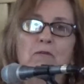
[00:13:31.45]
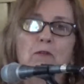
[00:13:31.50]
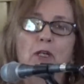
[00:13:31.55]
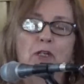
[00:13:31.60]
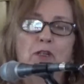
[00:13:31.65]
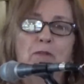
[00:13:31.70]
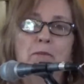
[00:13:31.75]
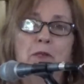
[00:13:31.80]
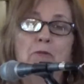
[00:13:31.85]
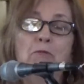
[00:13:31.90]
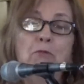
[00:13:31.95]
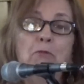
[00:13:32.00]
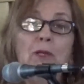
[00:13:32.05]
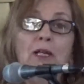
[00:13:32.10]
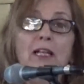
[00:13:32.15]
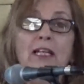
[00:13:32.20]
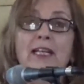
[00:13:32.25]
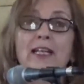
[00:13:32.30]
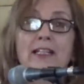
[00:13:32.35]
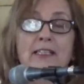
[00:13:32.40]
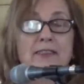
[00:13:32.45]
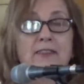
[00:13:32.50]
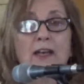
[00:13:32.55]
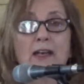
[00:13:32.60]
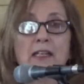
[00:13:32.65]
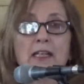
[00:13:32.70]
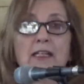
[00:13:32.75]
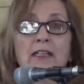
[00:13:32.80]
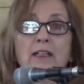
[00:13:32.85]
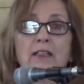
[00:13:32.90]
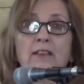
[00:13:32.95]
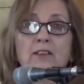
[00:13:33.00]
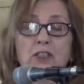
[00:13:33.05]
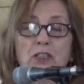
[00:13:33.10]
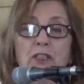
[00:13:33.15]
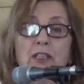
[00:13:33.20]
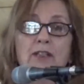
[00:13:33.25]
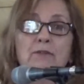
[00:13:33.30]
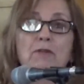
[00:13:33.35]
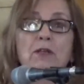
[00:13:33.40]
What could be really exciting and
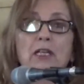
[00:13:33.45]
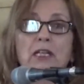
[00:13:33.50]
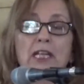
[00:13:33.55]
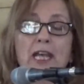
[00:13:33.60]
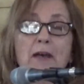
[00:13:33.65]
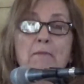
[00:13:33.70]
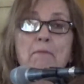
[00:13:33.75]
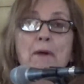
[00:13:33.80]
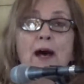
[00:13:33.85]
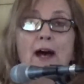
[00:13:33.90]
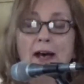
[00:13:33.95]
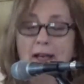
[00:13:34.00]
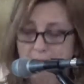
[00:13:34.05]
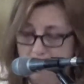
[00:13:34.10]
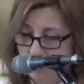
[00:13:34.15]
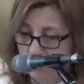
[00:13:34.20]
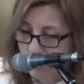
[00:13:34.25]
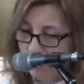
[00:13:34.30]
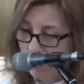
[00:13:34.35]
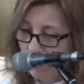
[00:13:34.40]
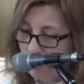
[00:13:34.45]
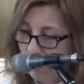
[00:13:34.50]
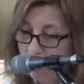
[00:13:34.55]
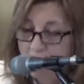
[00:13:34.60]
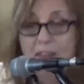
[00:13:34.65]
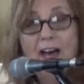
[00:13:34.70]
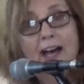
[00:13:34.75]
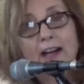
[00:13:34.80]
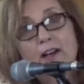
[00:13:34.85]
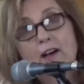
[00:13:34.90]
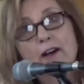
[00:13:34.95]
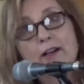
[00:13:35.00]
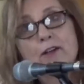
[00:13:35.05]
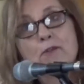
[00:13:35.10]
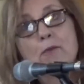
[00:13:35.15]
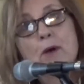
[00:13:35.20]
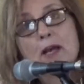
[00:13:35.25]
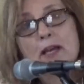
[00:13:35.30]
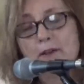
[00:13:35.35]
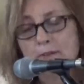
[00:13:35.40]
good if we could get past that kind
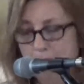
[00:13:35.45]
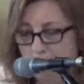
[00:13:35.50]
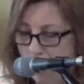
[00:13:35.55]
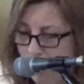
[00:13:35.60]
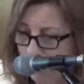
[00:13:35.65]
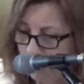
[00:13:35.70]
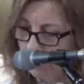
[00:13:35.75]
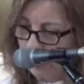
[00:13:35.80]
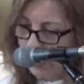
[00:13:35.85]
of way of